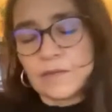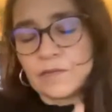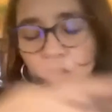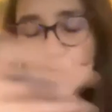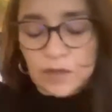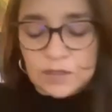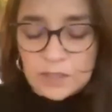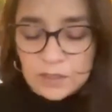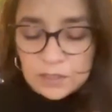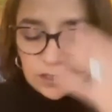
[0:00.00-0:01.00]
from its
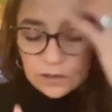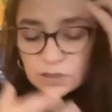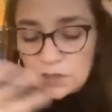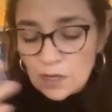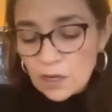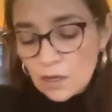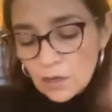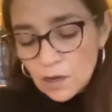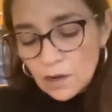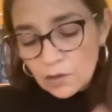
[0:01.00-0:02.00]
indigenous
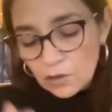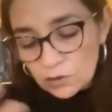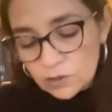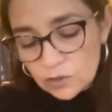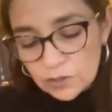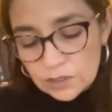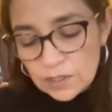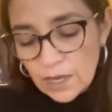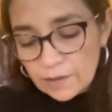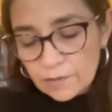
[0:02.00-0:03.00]
cultures
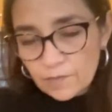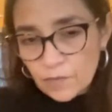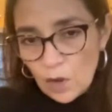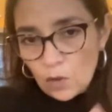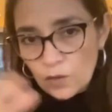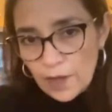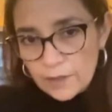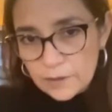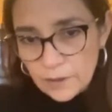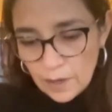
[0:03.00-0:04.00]
and all that,